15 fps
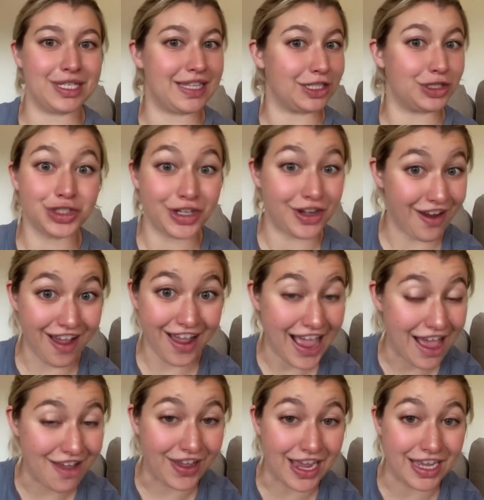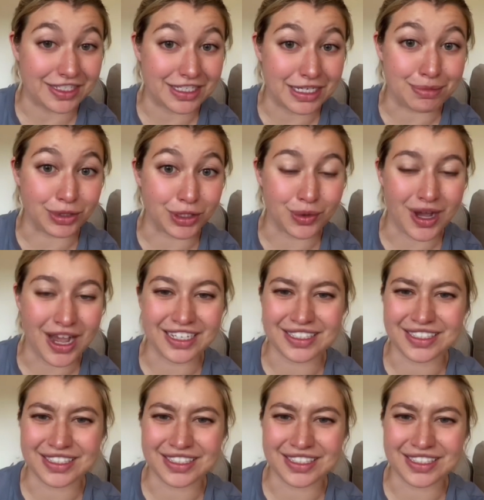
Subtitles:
that should not have icy blue eyes,